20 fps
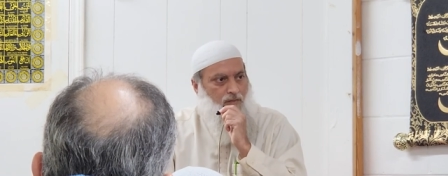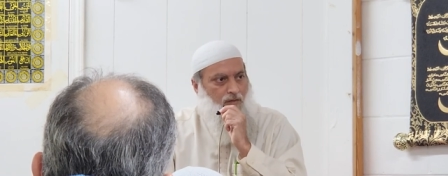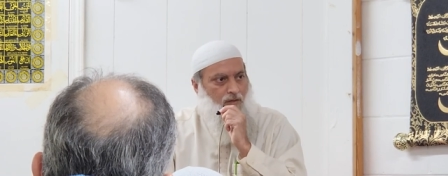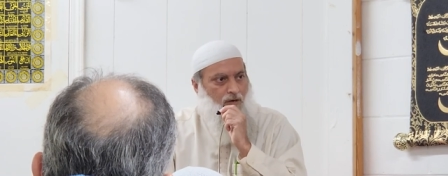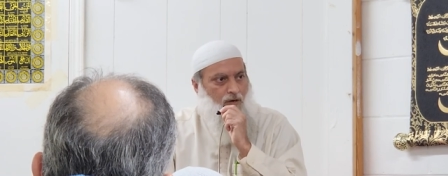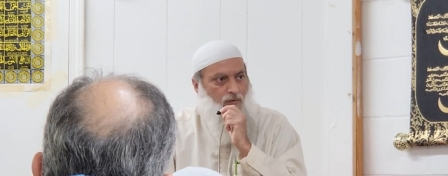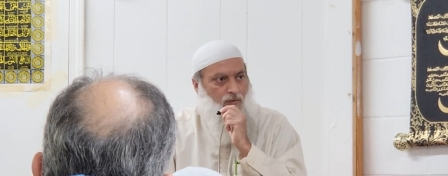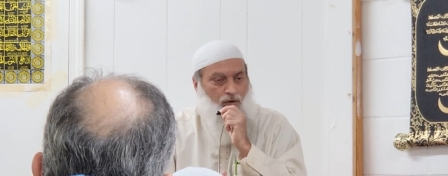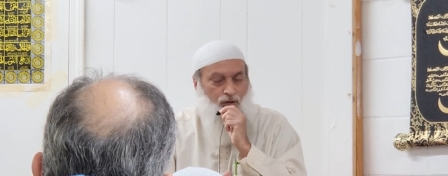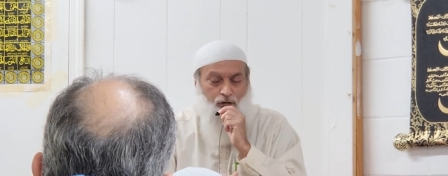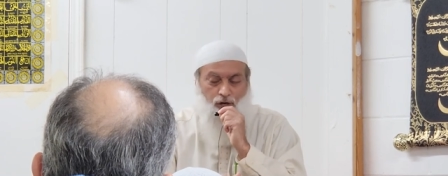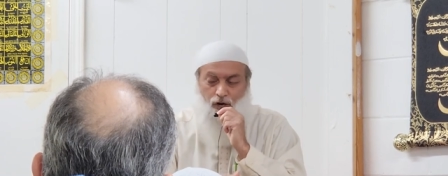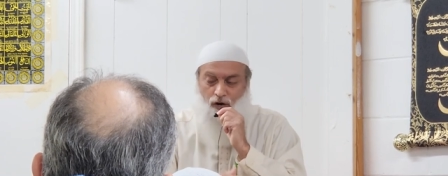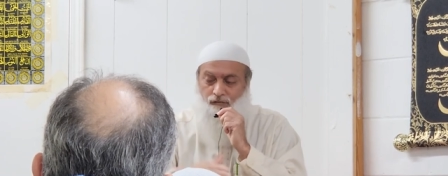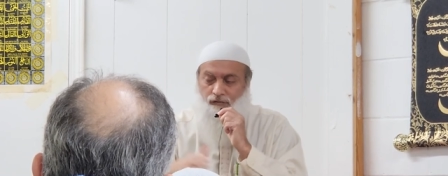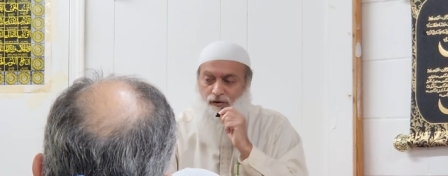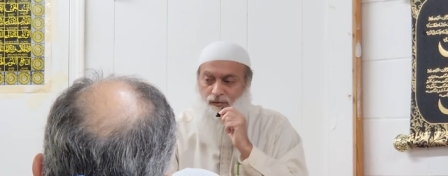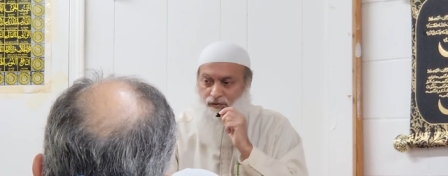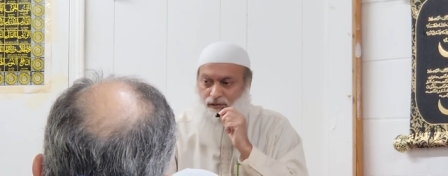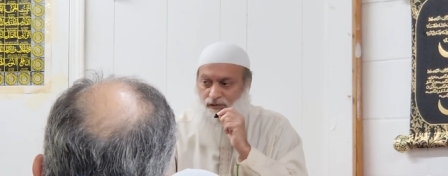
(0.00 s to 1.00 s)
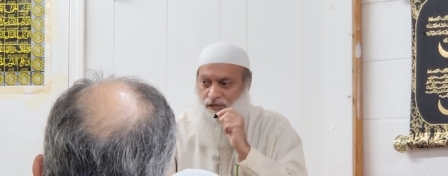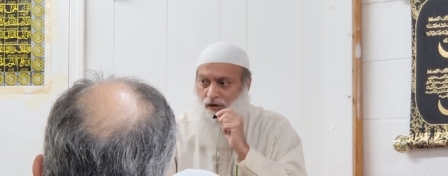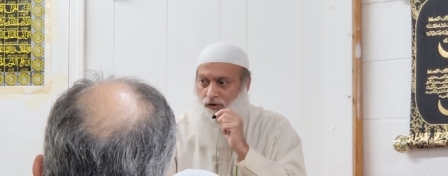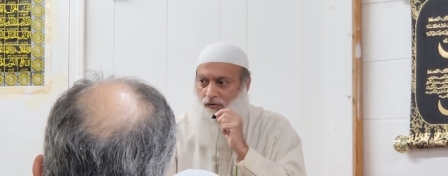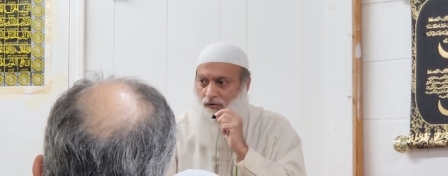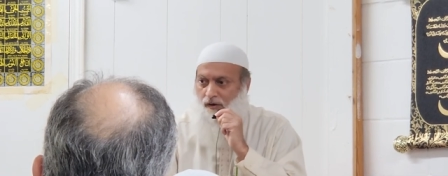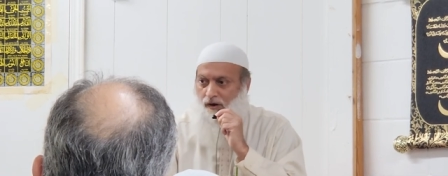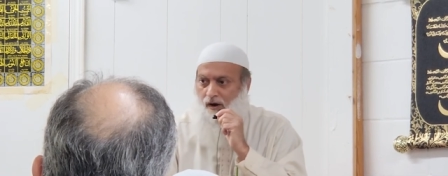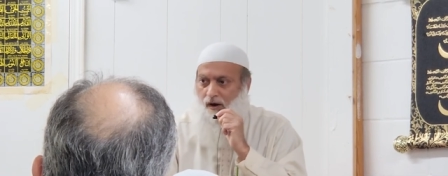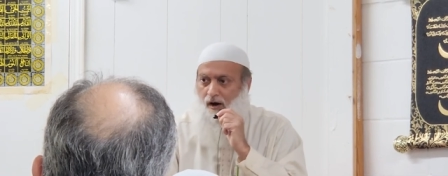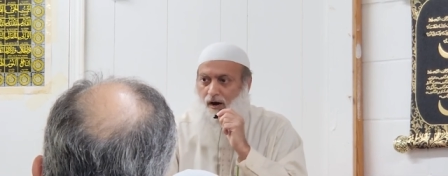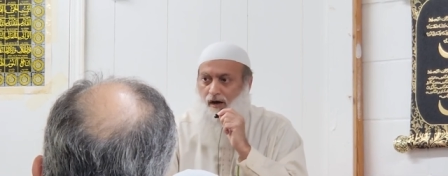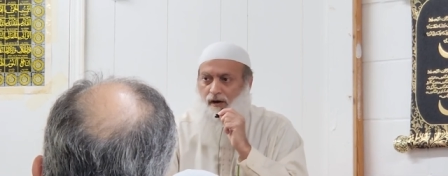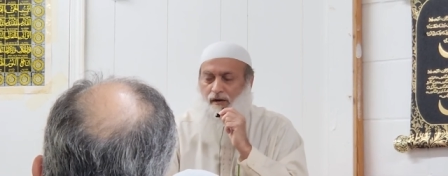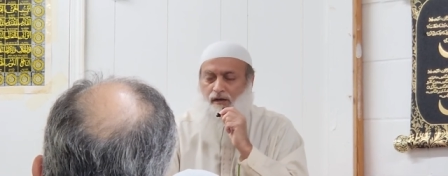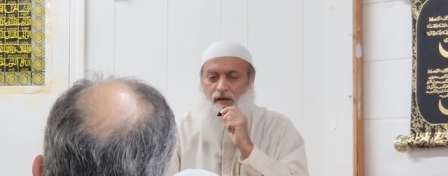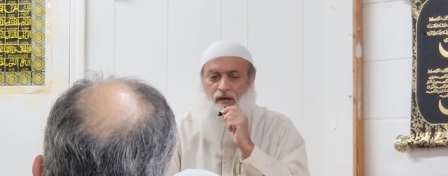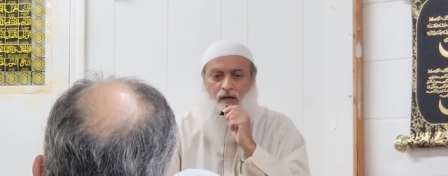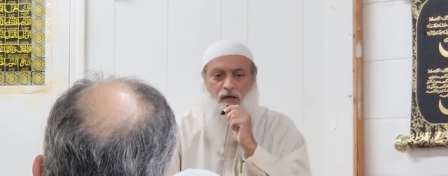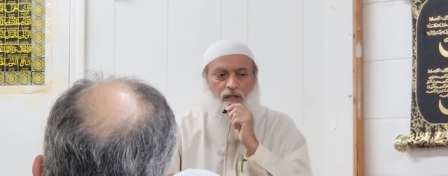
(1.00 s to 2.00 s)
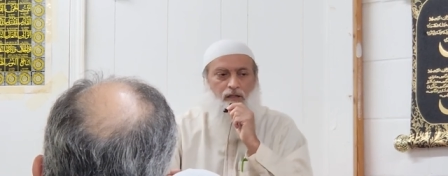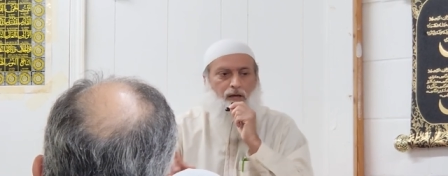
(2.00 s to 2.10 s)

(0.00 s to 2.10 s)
You know, when COVID was going on,